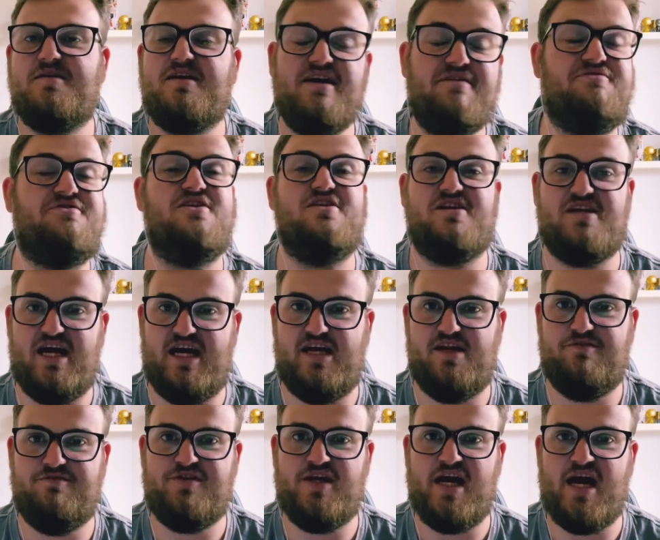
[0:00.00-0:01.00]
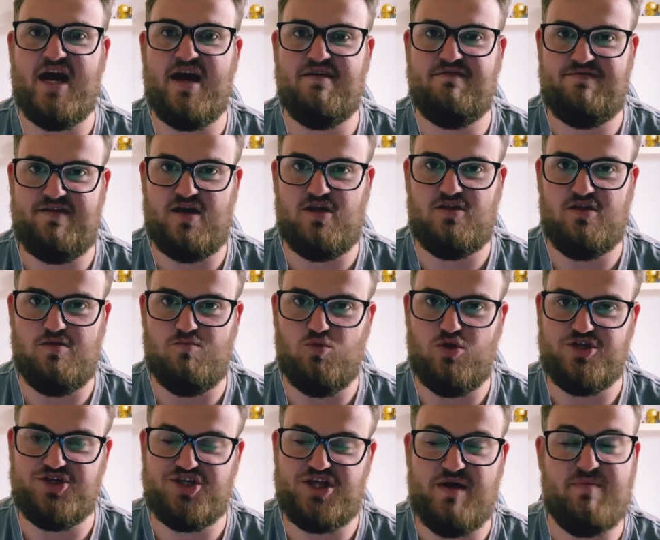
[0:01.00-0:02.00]
gifted kid of the AFL, in
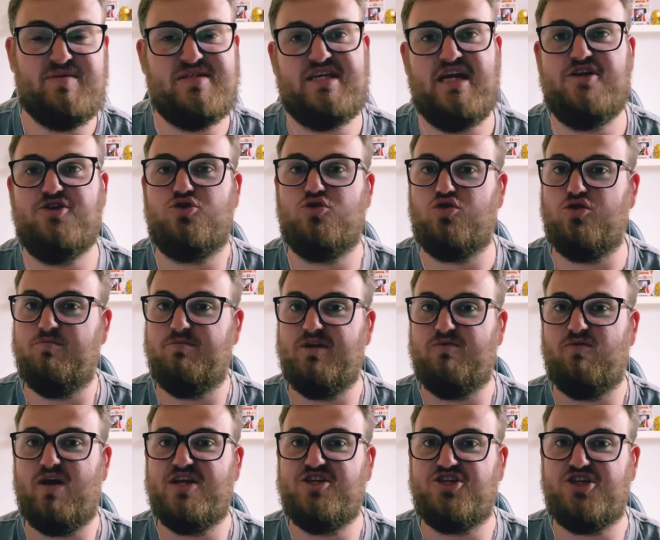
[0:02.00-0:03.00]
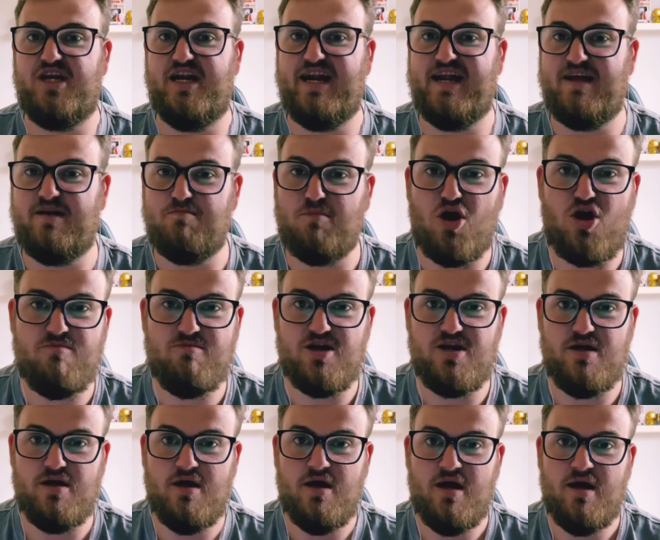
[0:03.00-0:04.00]
which their potential could be reached at any moment,